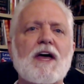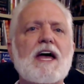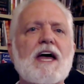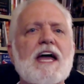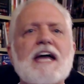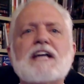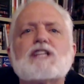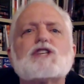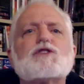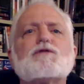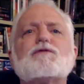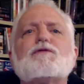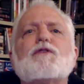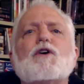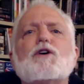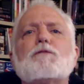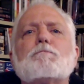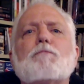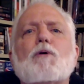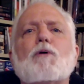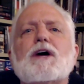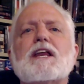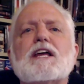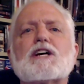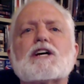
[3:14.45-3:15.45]
Its
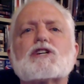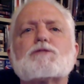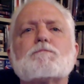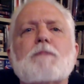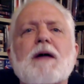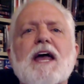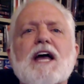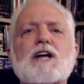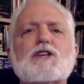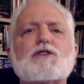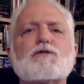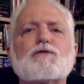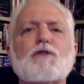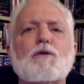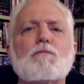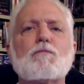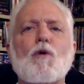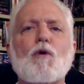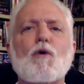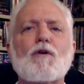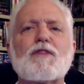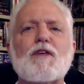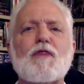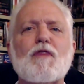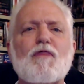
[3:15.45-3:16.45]
footprint expands for
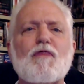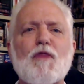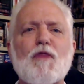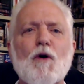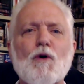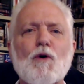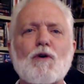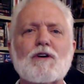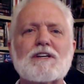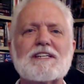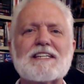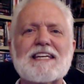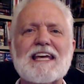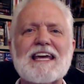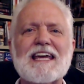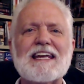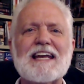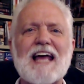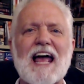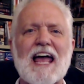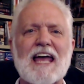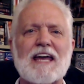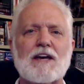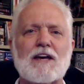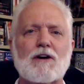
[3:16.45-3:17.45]
more than 13
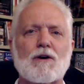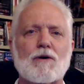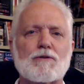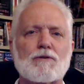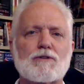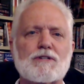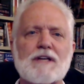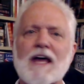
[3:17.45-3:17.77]
acres.